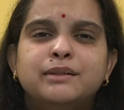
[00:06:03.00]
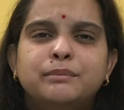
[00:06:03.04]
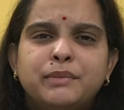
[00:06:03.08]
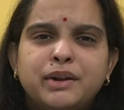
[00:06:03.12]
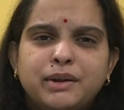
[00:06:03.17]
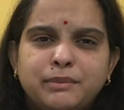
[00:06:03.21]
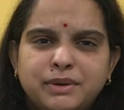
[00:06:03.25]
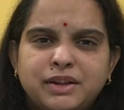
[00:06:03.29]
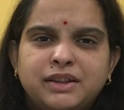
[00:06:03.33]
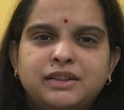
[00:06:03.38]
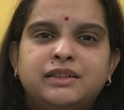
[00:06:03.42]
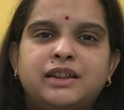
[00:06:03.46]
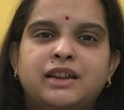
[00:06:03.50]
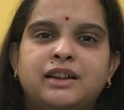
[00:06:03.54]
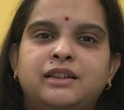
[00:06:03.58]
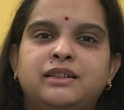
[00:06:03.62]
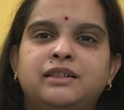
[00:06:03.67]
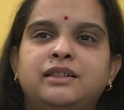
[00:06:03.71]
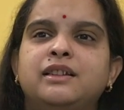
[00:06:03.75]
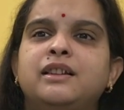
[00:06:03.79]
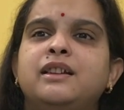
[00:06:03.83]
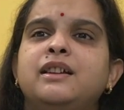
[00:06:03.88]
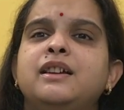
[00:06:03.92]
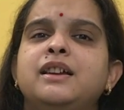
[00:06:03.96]
some may be
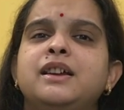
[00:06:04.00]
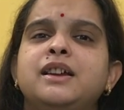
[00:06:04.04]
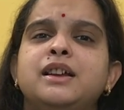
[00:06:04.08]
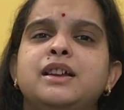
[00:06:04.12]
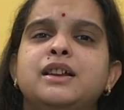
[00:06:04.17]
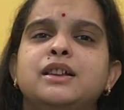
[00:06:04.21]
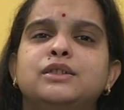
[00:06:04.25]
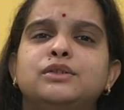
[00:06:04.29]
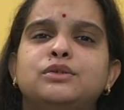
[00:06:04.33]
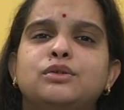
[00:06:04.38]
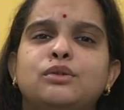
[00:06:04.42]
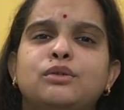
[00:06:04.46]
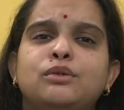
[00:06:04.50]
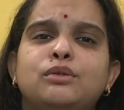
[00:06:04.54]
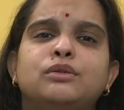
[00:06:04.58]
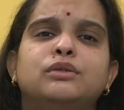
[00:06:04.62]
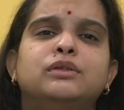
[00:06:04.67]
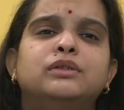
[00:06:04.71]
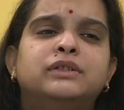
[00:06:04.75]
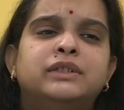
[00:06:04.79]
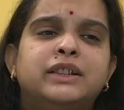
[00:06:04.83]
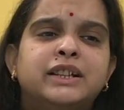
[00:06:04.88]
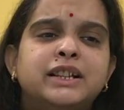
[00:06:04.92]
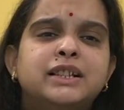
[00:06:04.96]
thin.
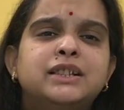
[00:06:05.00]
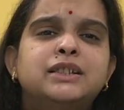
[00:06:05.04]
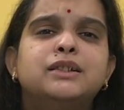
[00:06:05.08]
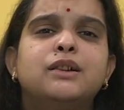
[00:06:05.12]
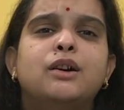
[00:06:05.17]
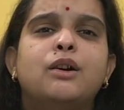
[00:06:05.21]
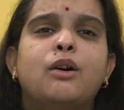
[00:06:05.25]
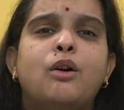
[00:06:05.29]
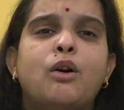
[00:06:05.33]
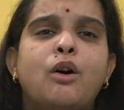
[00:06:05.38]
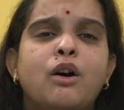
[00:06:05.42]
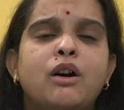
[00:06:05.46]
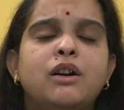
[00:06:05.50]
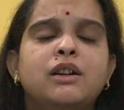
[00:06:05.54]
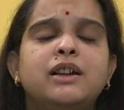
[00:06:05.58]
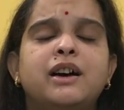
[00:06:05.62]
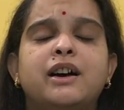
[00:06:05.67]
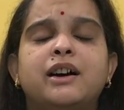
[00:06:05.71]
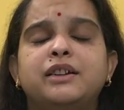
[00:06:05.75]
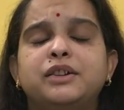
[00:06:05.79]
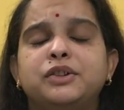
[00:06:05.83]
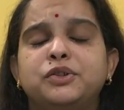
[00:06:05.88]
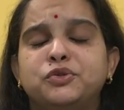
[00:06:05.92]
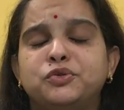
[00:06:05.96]
So these all
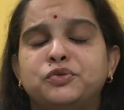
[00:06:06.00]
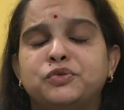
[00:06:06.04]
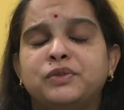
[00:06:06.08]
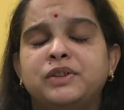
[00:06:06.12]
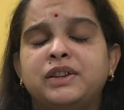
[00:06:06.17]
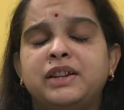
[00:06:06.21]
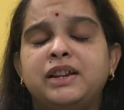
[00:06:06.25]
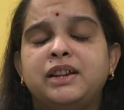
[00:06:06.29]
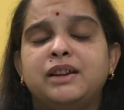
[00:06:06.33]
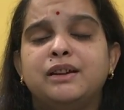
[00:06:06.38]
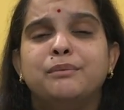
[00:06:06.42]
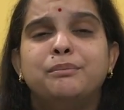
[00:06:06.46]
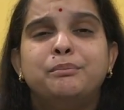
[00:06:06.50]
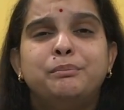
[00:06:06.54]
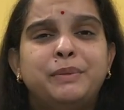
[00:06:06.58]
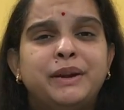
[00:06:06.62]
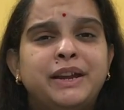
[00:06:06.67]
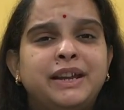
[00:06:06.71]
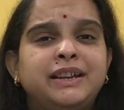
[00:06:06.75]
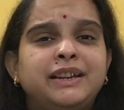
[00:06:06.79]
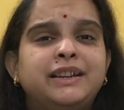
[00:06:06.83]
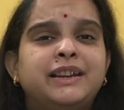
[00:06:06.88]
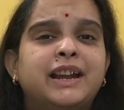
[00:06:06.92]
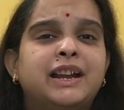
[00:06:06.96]
are usually
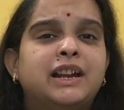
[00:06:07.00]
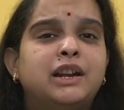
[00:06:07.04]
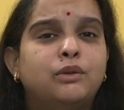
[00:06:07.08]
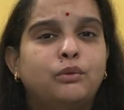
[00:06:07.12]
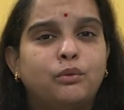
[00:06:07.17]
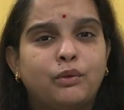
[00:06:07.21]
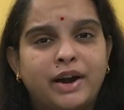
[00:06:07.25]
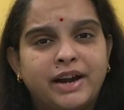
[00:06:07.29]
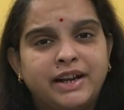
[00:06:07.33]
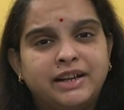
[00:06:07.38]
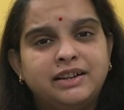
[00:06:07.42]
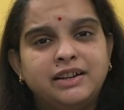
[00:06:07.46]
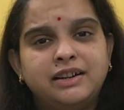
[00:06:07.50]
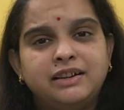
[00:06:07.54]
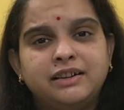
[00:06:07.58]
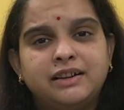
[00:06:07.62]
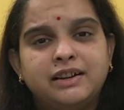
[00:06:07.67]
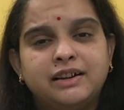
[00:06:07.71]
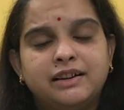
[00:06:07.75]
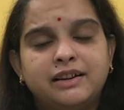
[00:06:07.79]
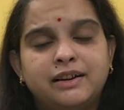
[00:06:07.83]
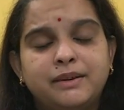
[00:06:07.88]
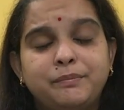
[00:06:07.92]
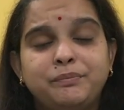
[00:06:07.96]
pink and white in
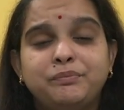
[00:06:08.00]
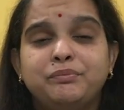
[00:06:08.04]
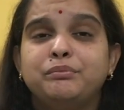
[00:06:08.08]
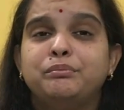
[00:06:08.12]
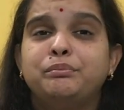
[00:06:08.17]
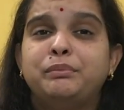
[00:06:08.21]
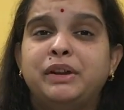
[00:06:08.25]
color,